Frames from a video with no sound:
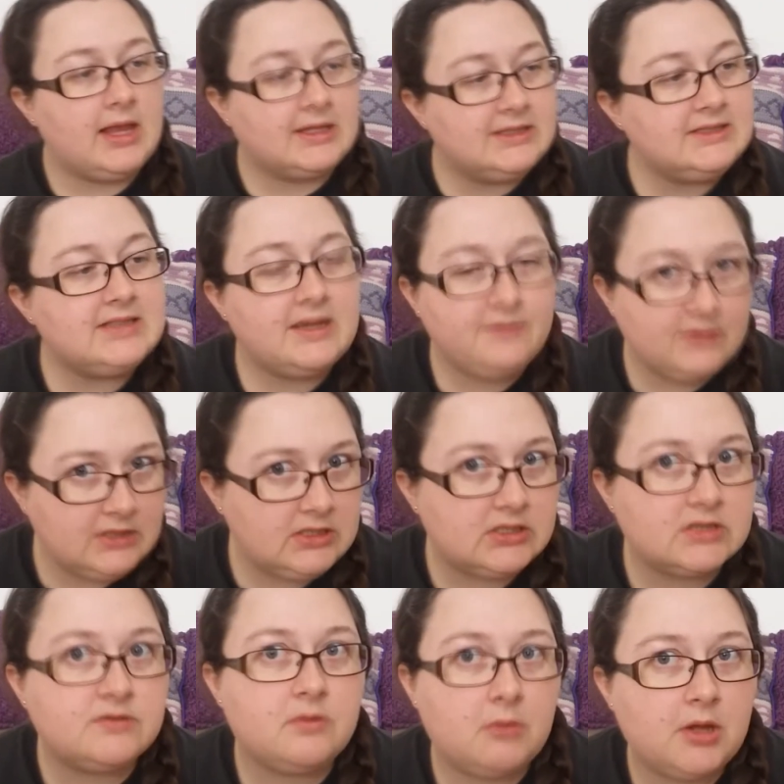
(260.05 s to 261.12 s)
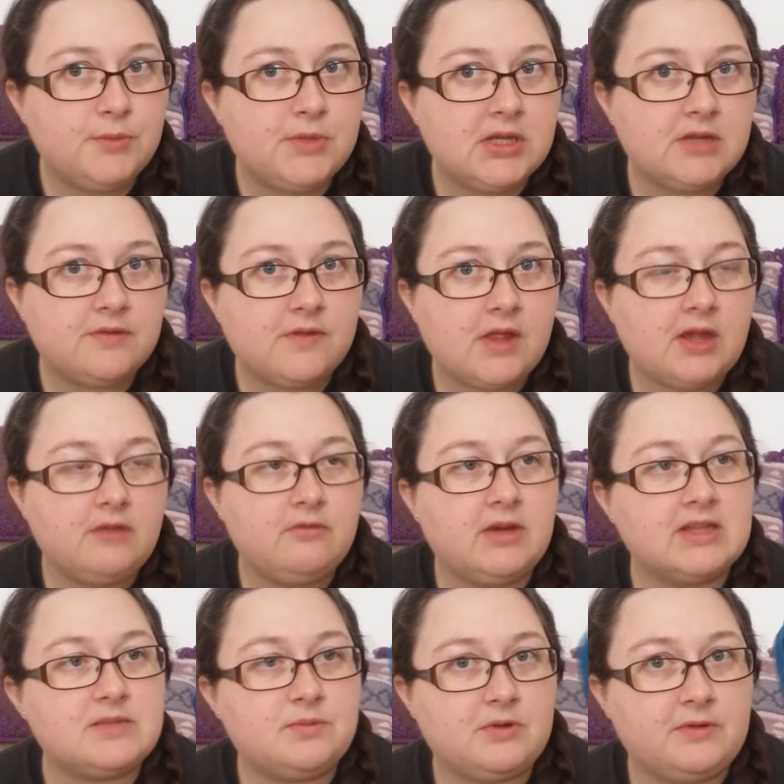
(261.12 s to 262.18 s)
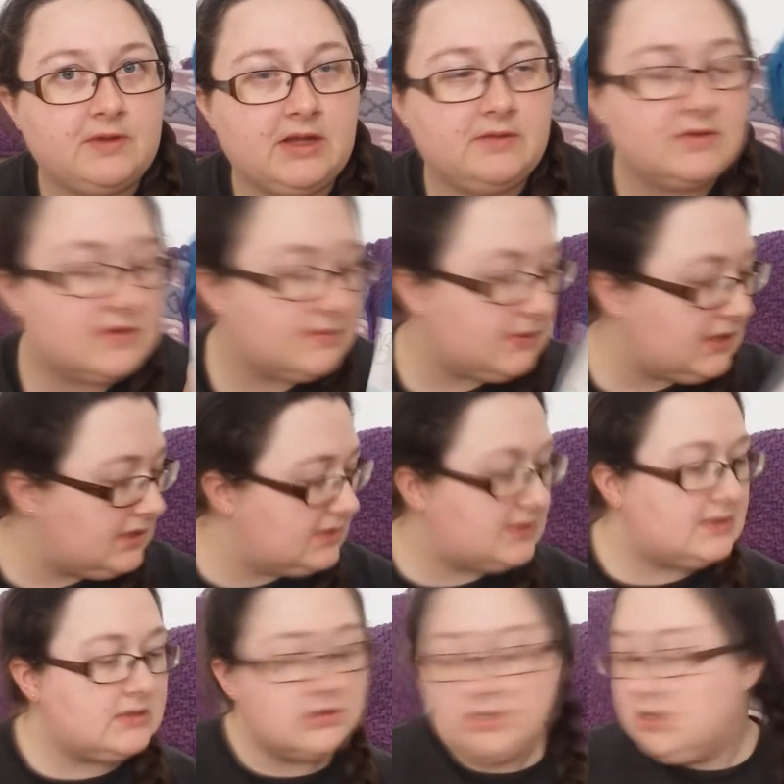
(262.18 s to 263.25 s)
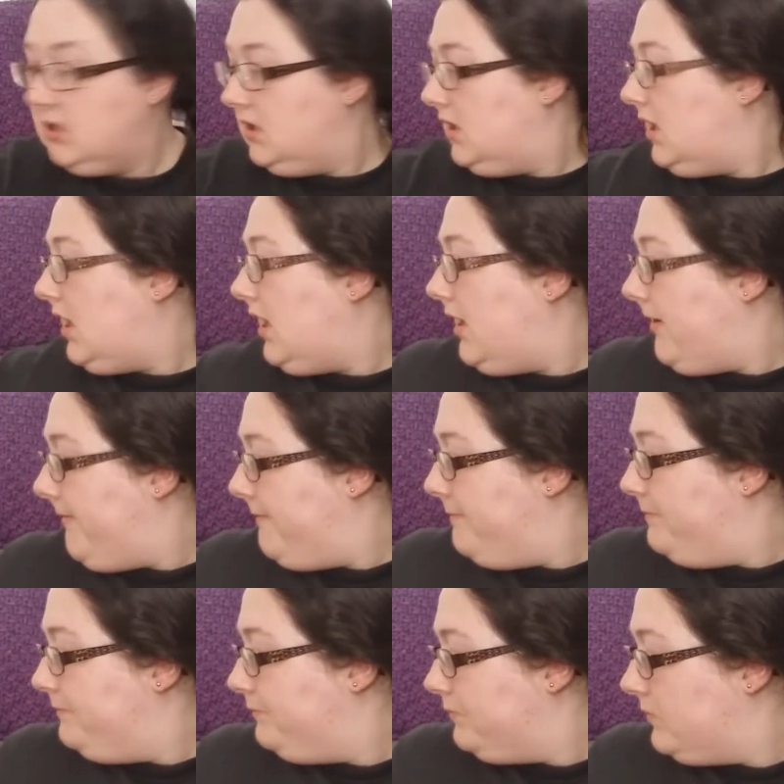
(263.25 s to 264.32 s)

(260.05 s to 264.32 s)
Like, it definitely does remind me of like raspberry flavoured sweets. So